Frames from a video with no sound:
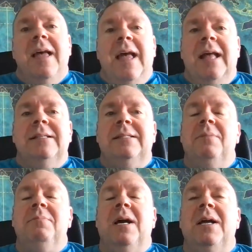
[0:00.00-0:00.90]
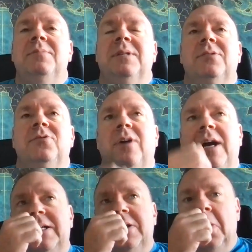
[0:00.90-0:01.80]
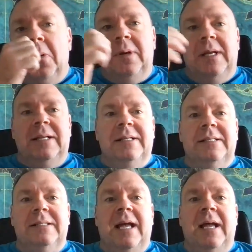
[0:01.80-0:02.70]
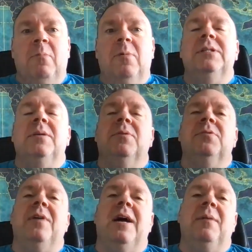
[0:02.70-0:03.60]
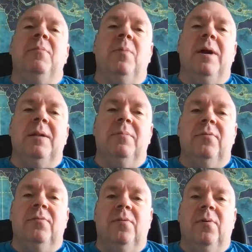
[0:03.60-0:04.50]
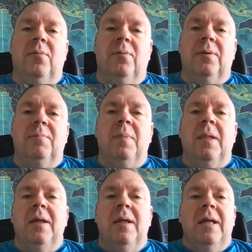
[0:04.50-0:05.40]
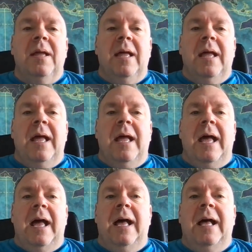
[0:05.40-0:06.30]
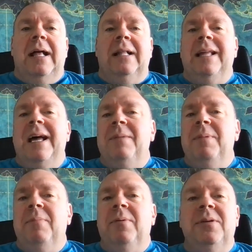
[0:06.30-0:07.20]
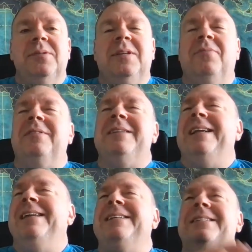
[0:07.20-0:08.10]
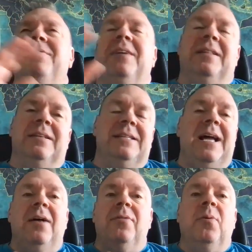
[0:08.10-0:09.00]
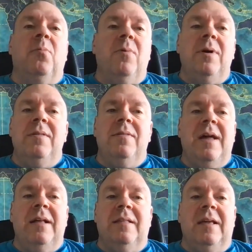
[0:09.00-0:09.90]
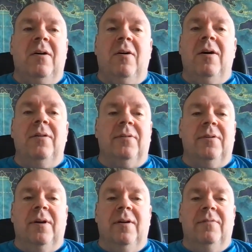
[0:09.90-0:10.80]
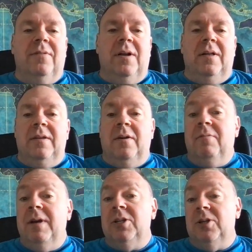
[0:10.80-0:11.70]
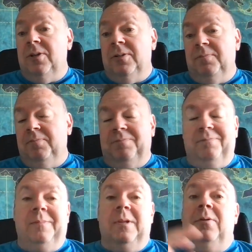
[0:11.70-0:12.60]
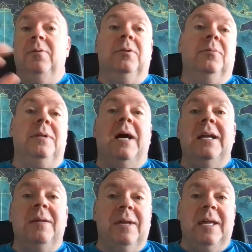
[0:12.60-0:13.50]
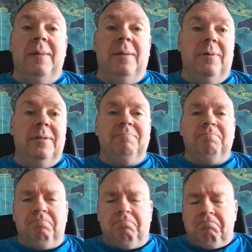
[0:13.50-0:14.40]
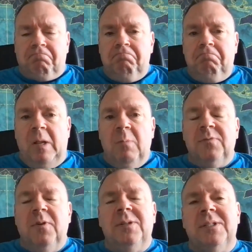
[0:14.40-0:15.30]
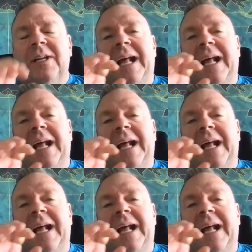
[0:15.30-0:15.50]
And sometimes it's trying to hone in and decide what's the most valuable way to move forward. A lot of people use different techniques to figure this out. The one that the author of the original OODA loop document came up with was focused on